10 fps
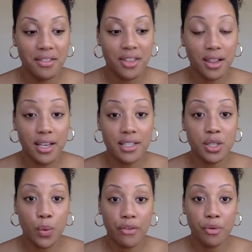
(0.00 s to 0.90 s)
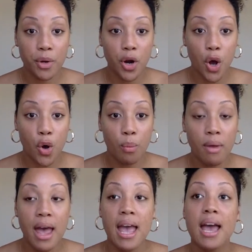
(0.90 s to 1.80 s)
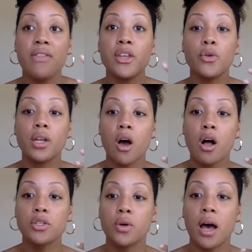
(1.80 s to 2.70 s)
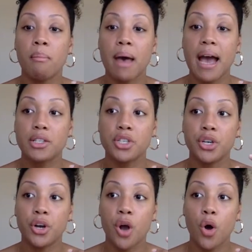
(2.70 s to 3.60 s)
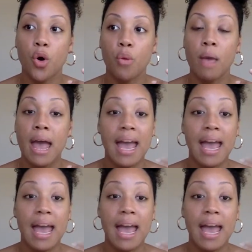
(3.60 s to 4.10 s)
list away from your home, and then you can also come back to your home